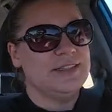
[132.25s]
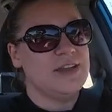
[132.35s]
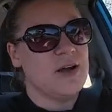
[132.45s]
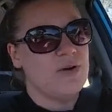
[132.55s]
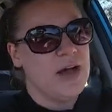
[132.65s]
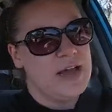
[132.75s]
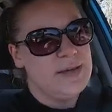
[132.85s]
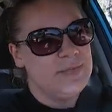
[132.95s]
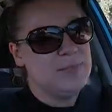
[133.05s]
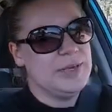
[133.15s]
now
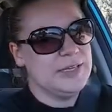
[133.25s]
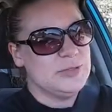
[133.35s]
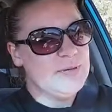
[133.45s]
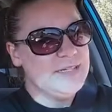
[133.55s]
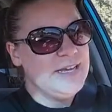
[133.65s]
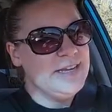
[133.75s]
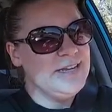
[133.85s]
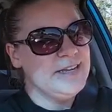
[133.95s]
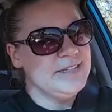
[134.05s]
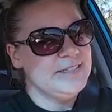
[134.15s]
I'm being
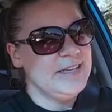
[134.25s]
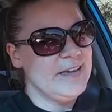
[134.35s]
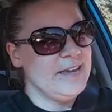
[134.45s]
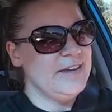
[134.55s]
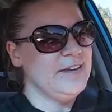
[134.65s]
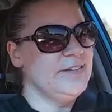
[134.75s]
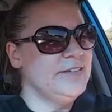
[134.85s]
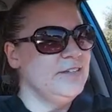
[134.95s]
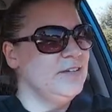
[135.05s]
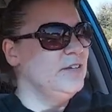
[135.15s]
spontaneous
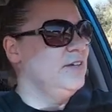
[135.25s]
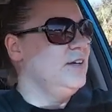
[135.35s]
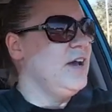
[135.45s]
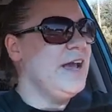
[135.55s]
and